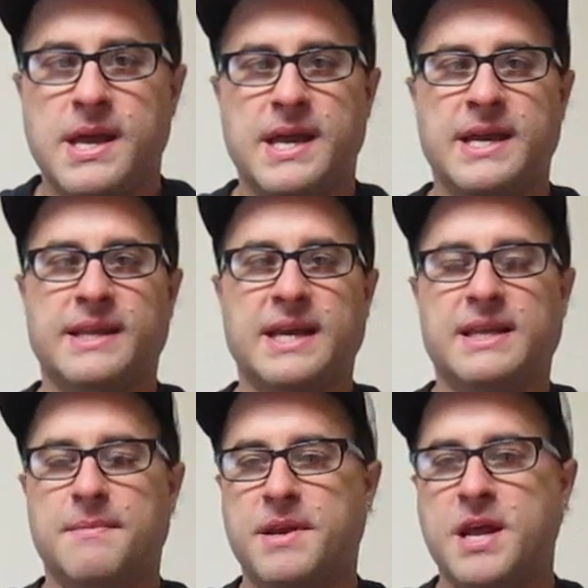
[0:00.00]
and like
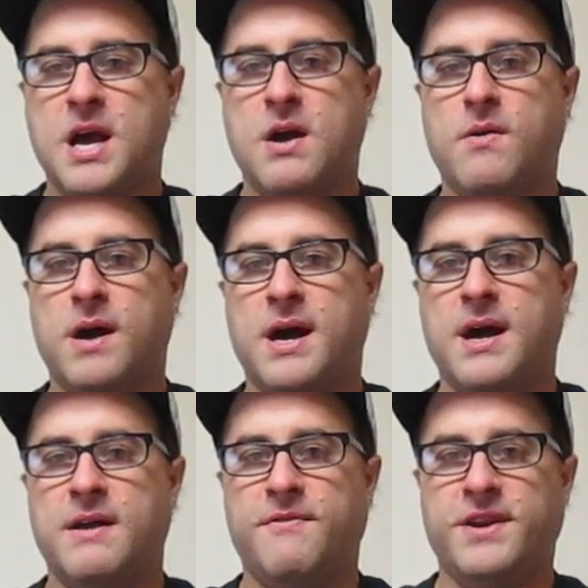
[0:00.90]
let me know
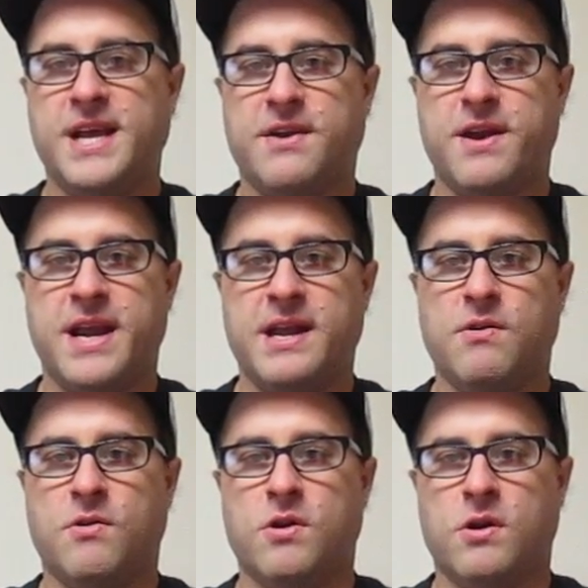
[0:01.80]
uh, if you're decorating
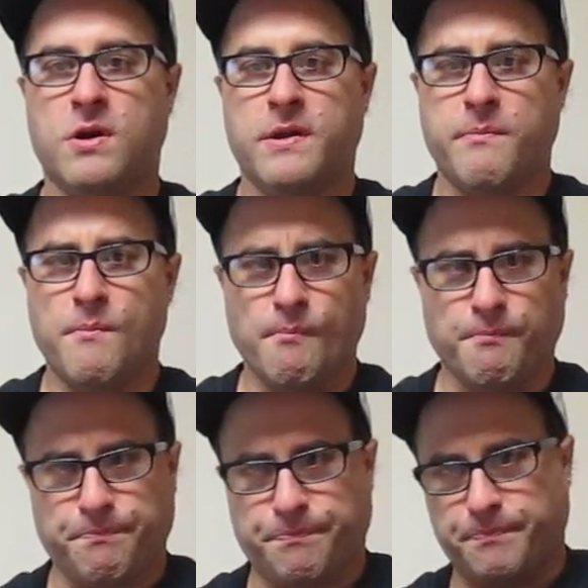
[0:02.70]
or
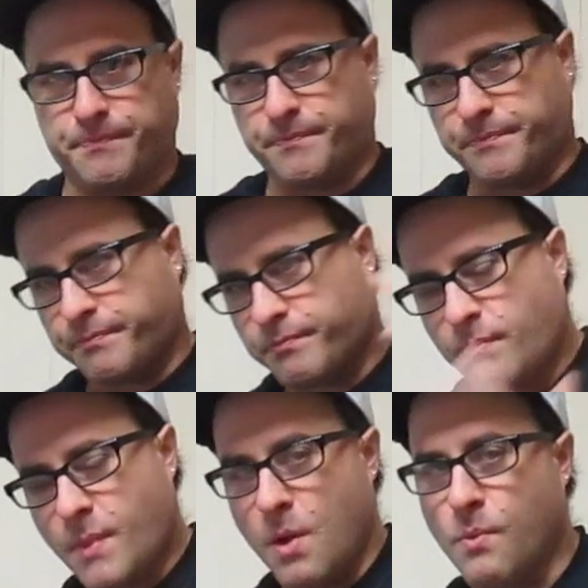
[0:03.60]

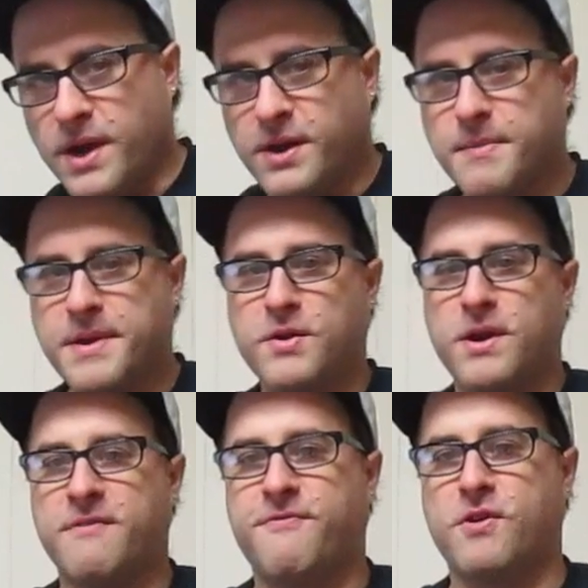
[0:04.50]
what you're going to be
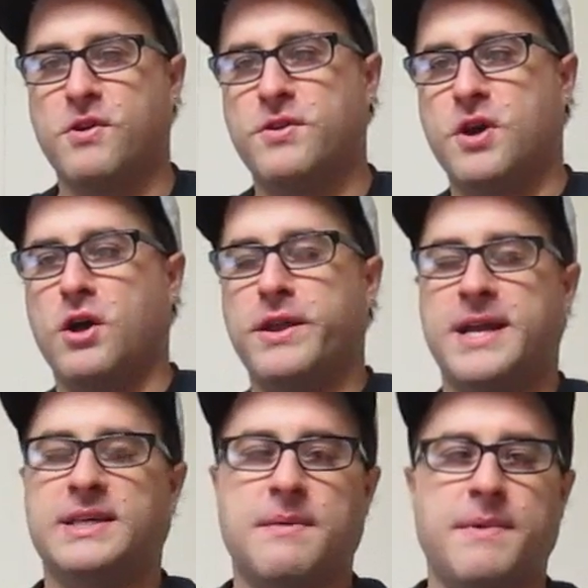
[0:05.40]
doing for the
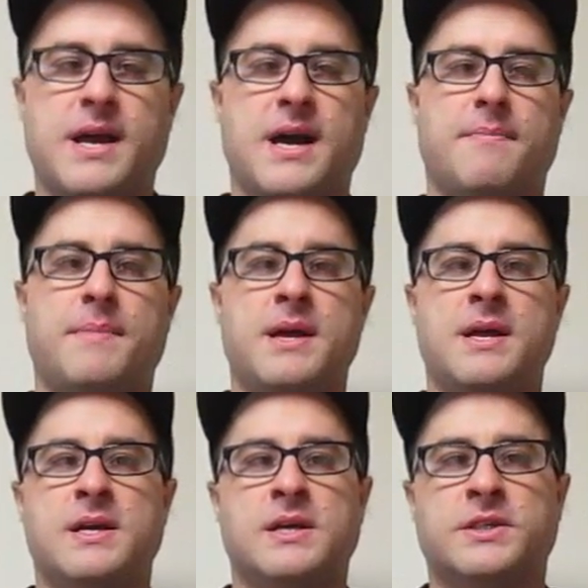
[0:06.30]
holidays coming up.
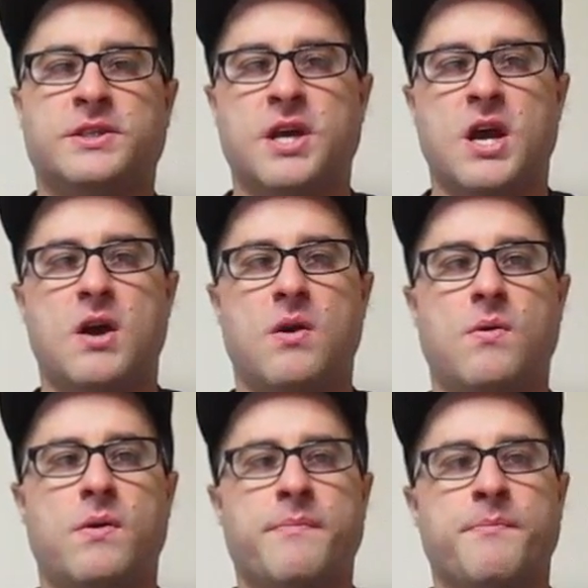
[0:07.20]
So